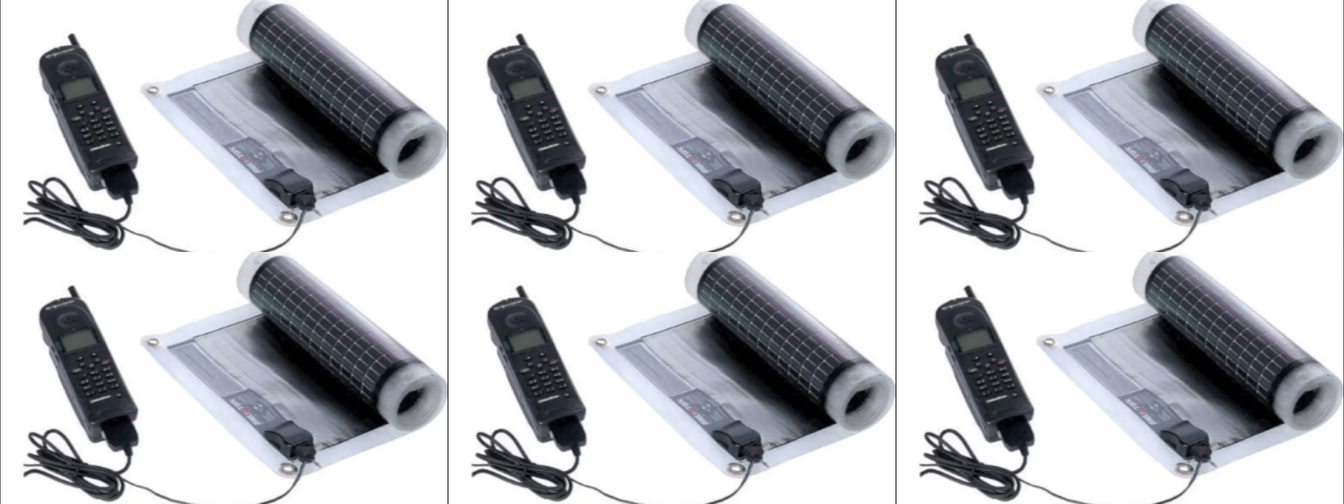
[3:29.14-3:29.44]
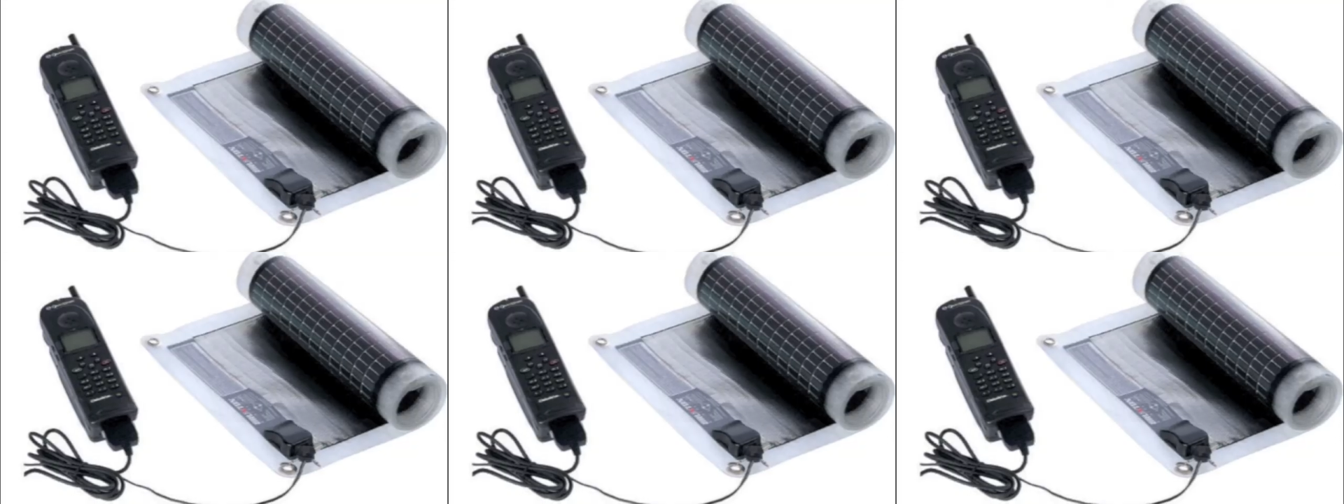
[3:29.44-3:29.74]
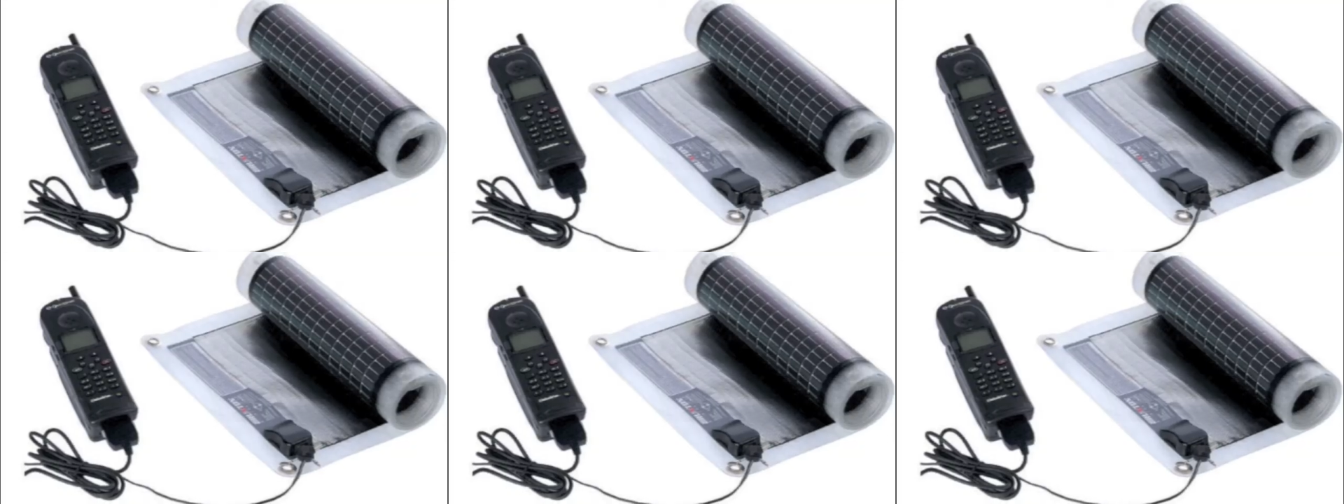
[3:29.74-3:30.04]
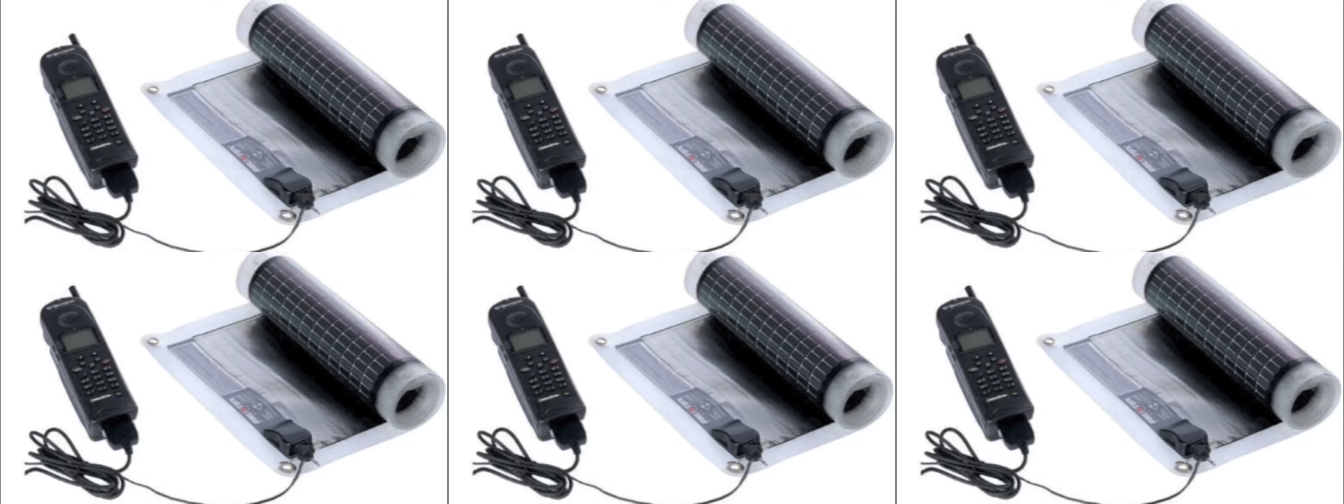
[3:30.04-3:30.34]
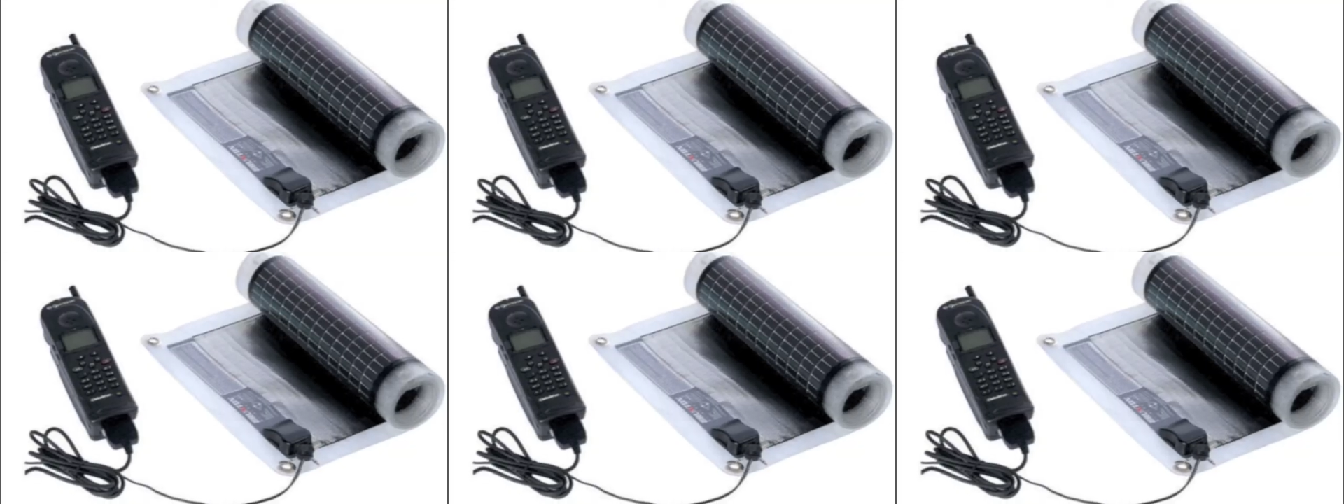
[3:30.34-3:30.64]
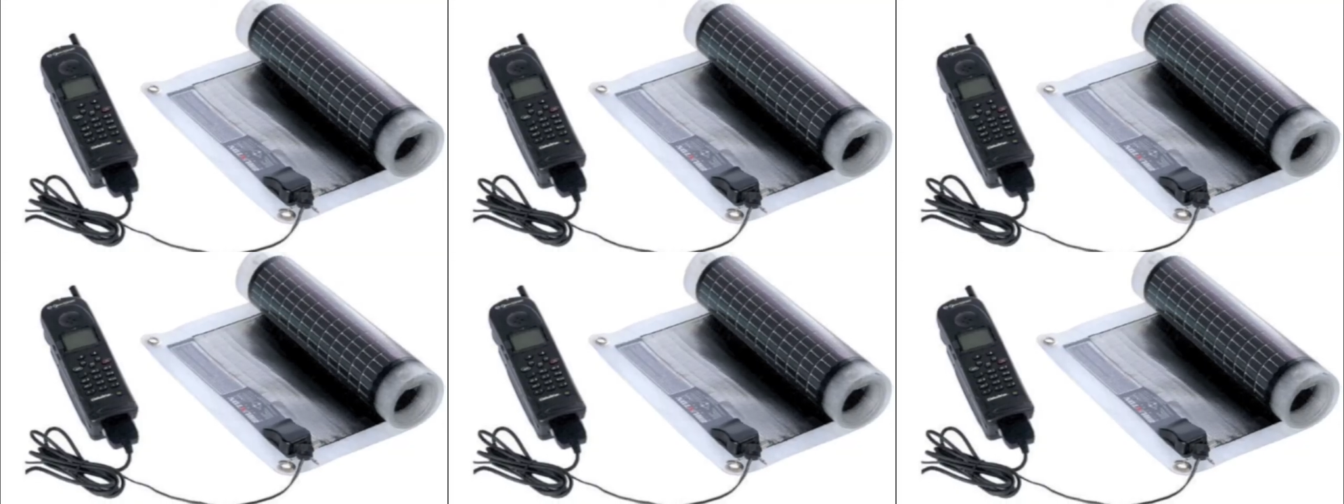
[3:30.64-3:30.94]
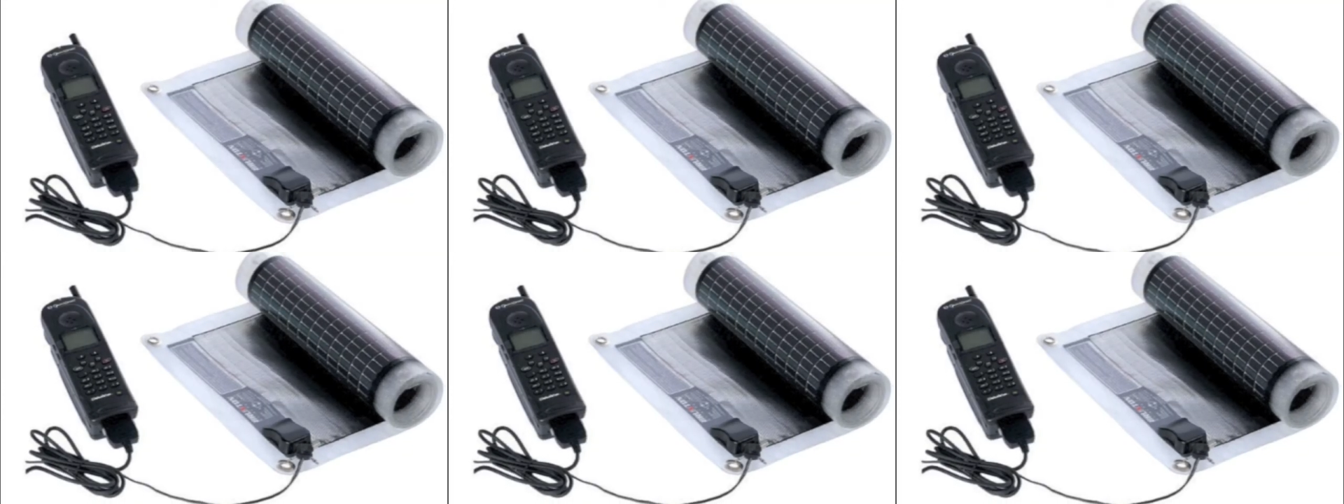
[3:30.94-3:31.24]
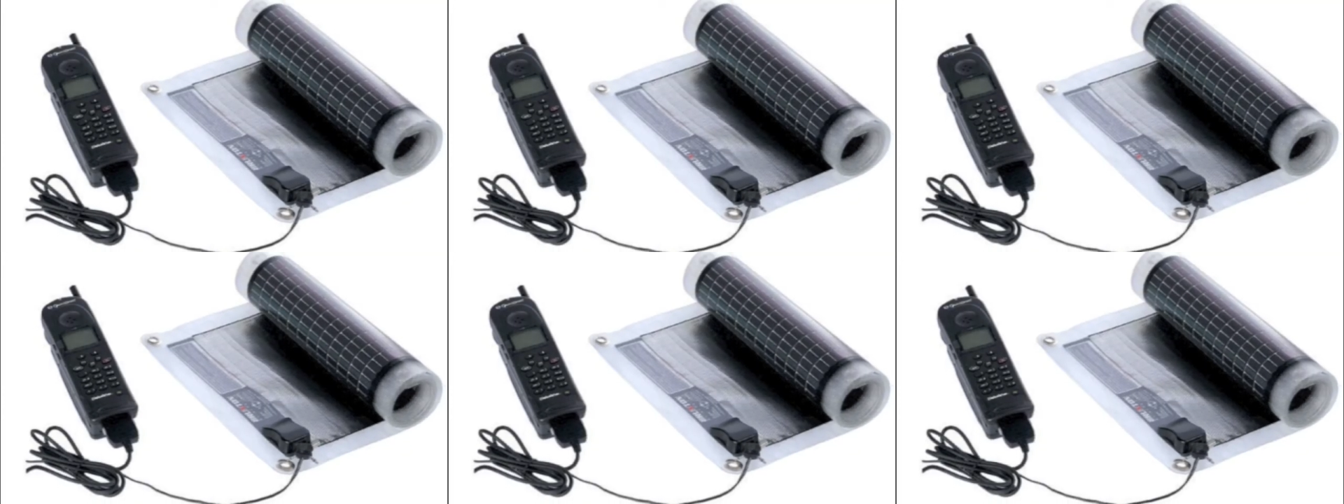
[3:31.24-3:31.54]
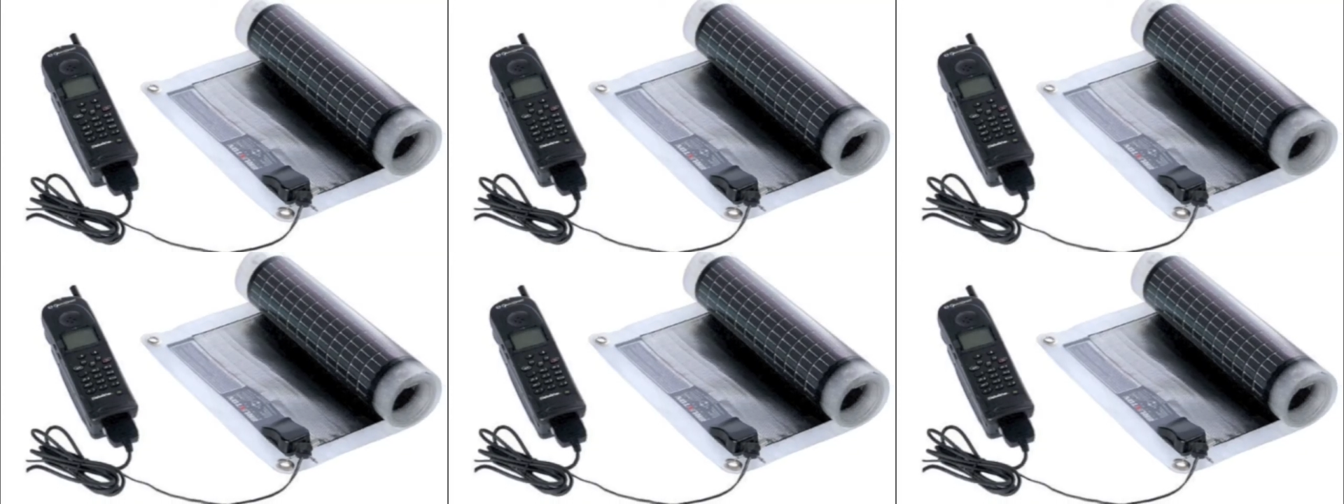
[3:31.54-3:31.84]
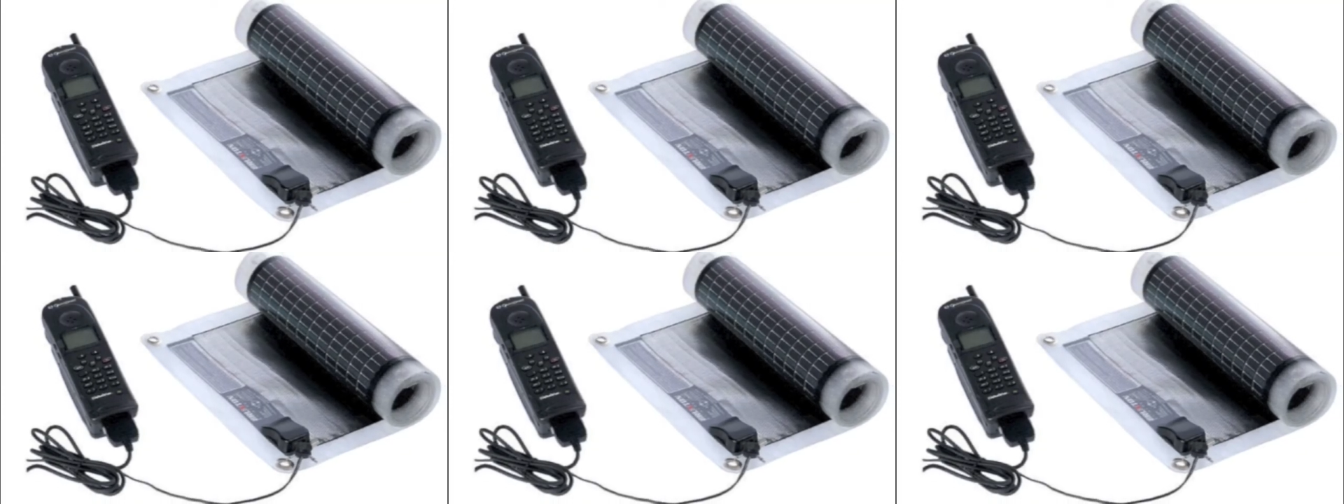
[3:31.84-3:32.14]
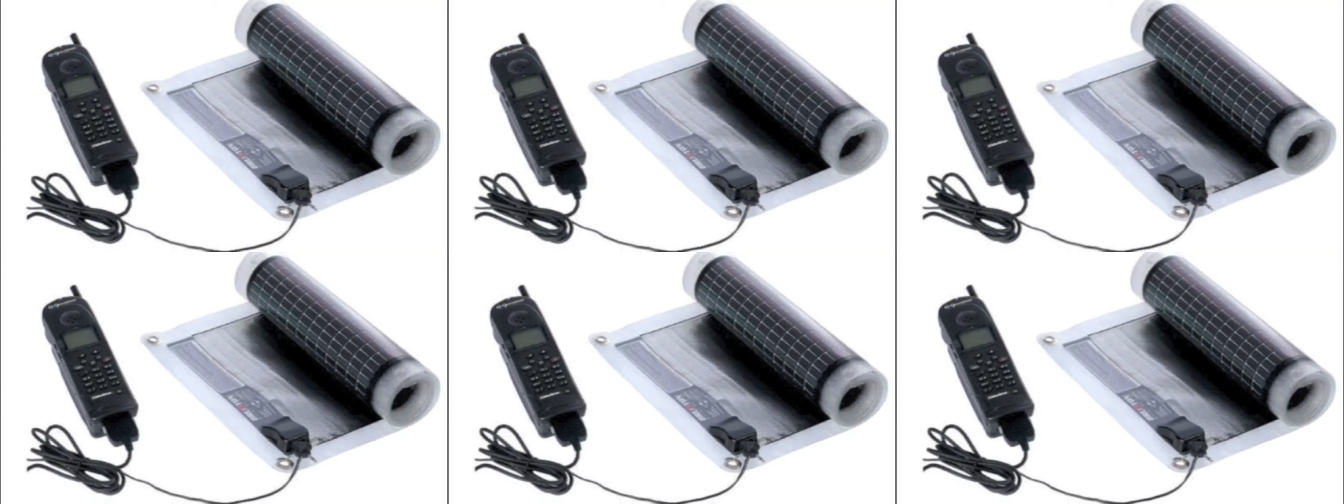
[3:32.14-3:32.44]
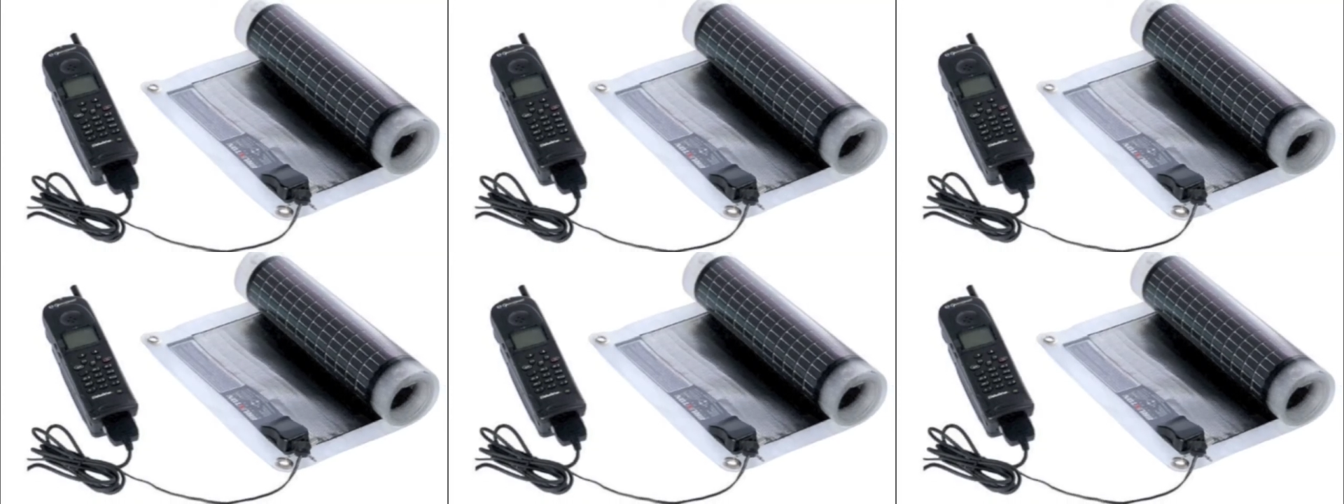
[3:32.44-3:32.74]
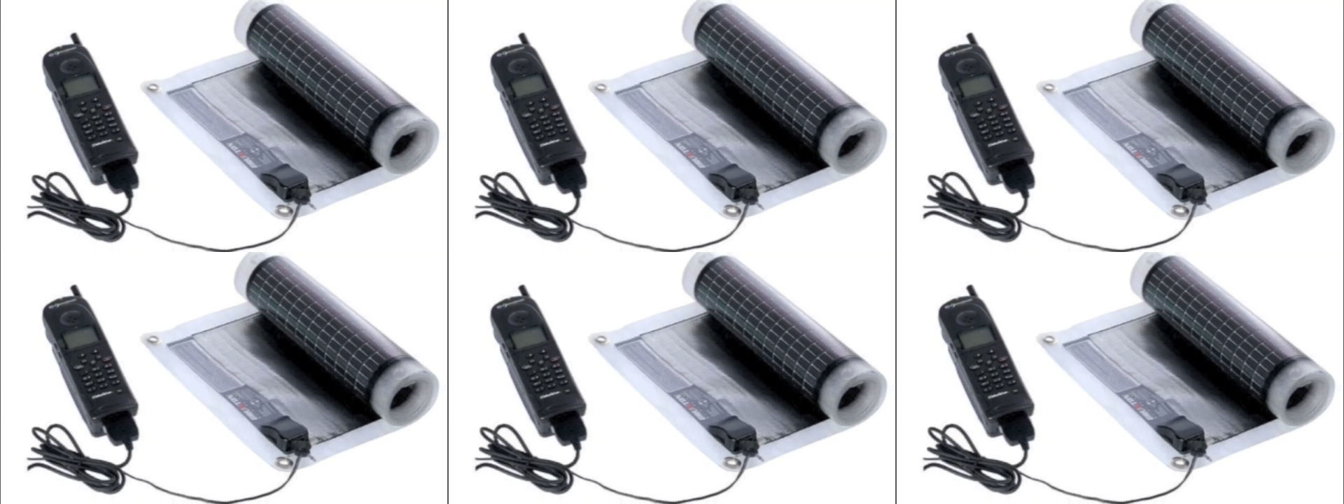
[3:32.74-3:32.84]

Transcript: Nobody's mouth can be seen.